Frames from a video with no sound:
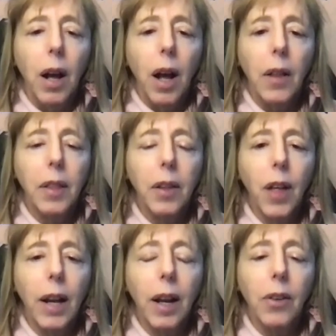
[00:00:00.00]
I think
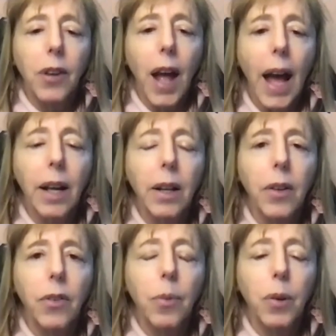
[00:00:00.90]
that
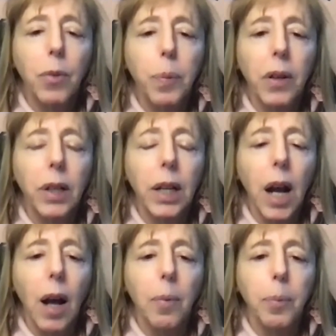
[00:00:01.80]
antagonism was building
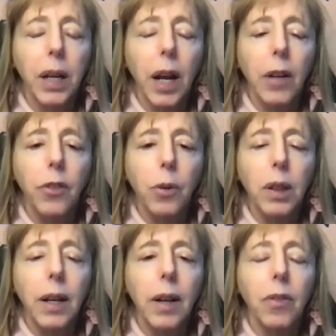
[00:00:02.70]
up, but I do
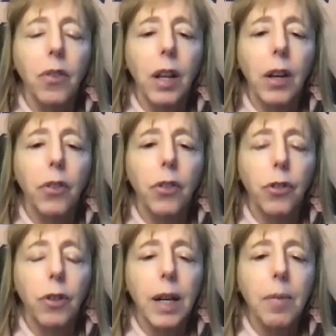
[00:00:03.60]
think it's the
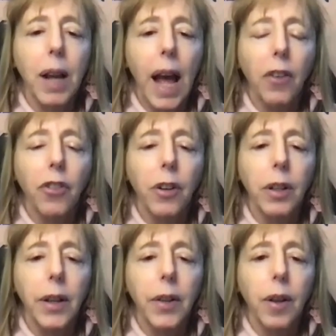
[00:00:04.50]
extreme
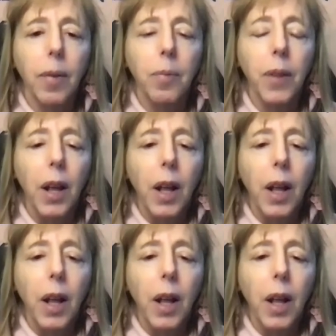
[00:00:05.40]
nationalism